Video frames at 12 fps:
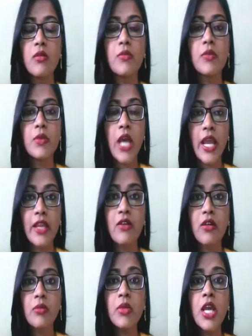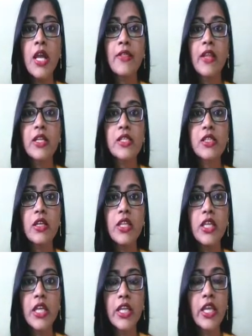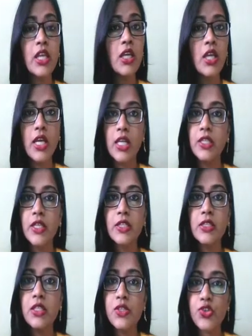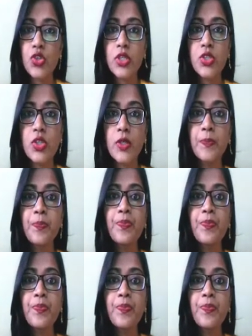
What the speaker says: diagram, that is the DNA helical structure.